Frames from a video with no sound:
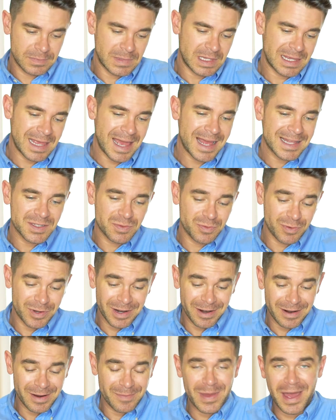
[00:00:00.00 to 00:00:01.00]
that's
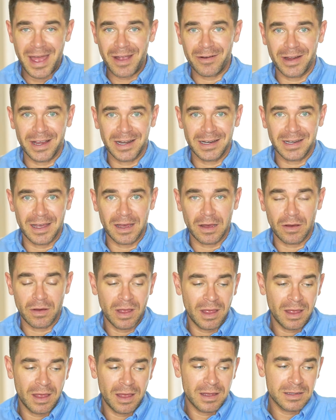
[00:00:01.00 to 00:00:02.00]
where I'm at right now.
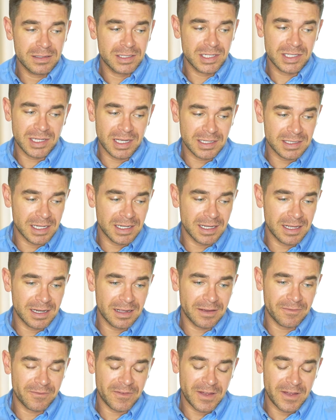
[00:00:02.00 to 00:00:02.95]
Just got done eating a